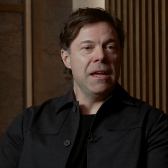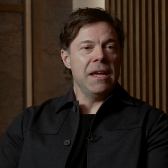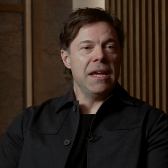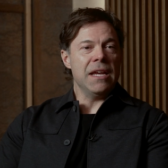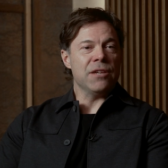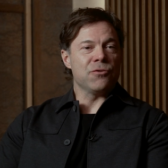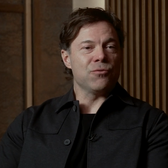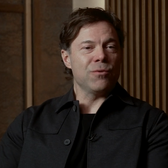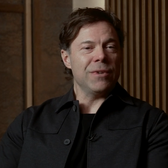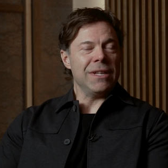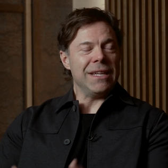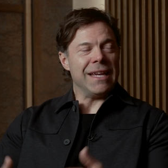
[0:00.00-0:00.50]

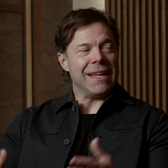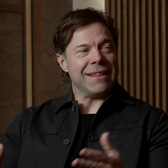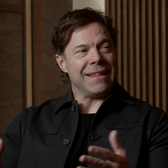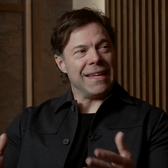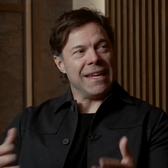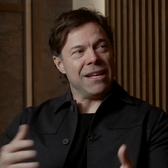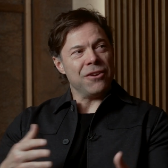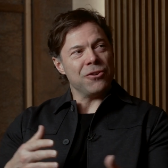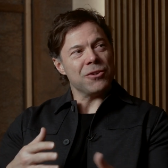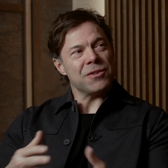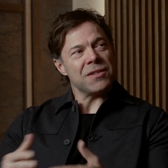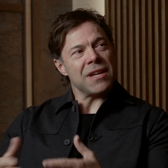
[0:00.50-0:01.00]
is really at
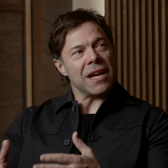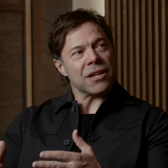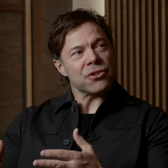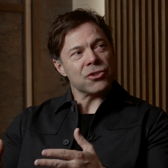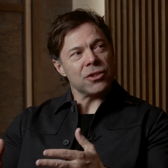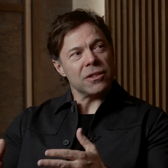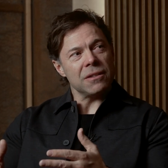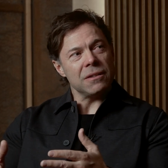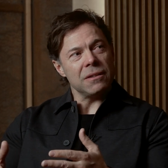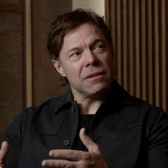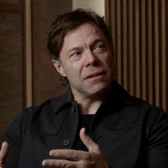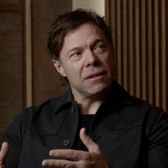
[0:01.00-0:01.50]
the
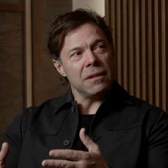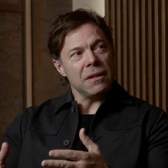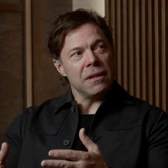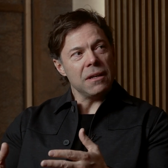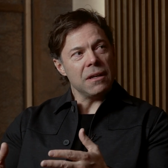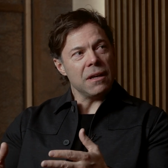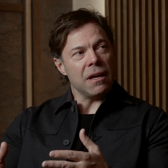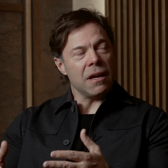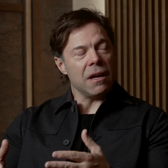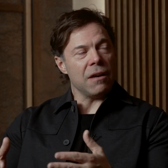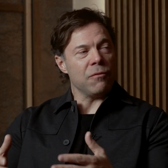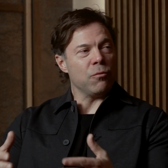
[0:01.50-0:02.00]
intersection
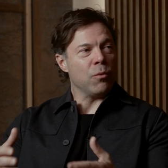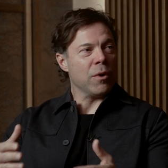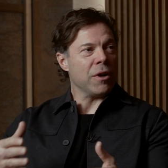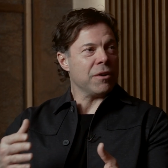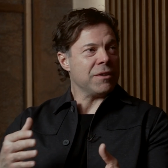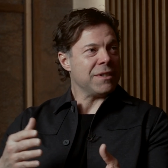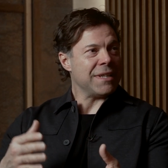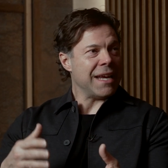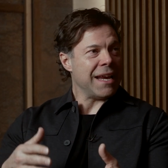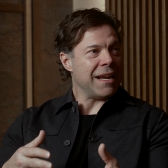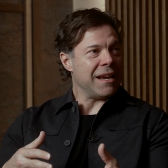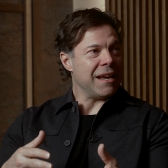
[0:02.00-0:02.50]
of where
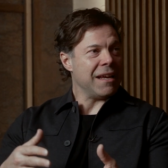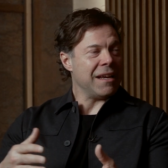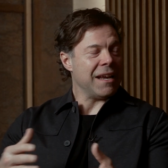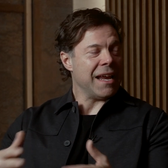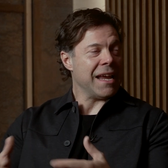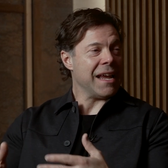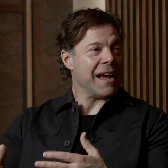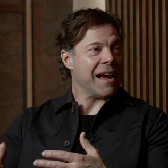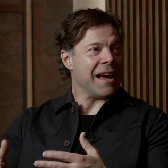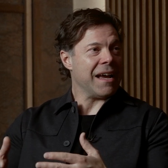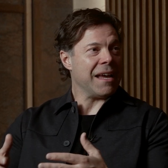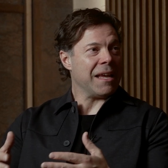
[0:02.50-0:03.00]
data and
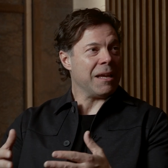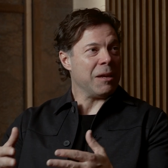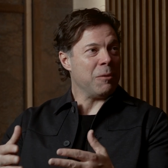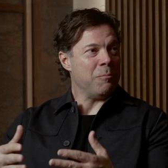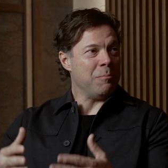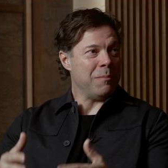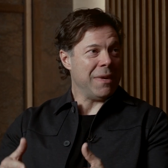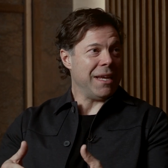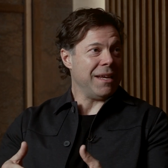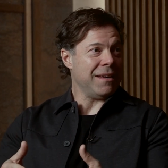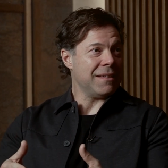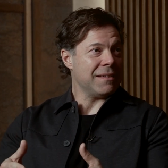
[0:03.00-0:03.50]
AI
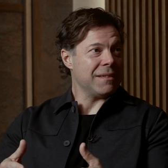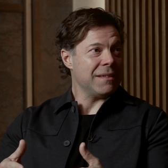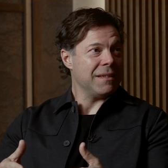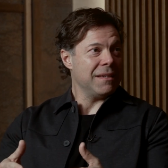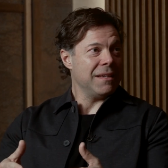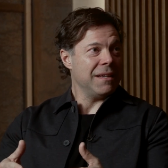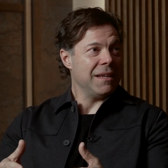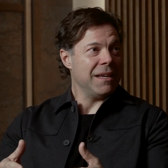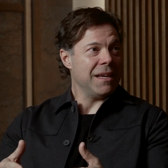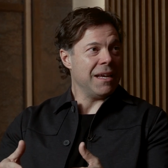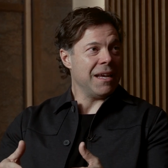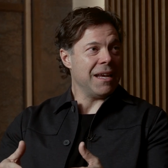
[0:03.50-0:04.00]
meet.
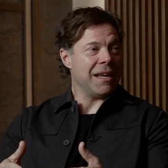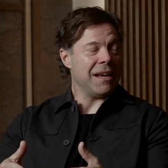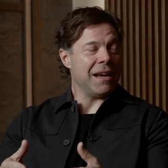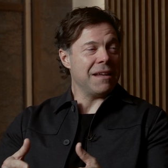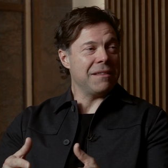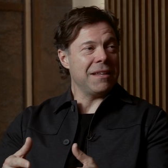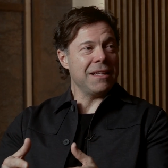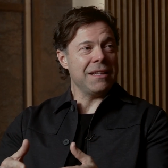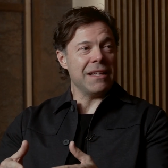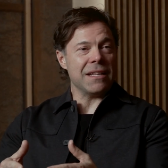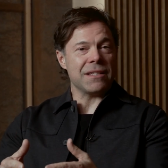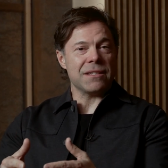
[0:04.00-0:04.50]
And I
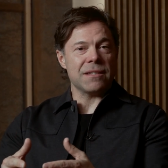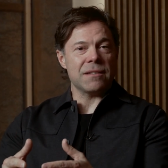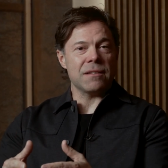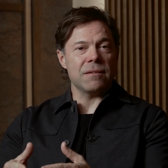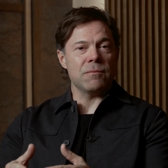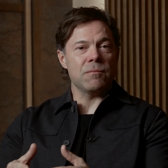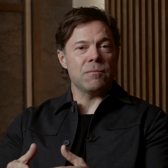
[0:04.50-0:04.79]
think that's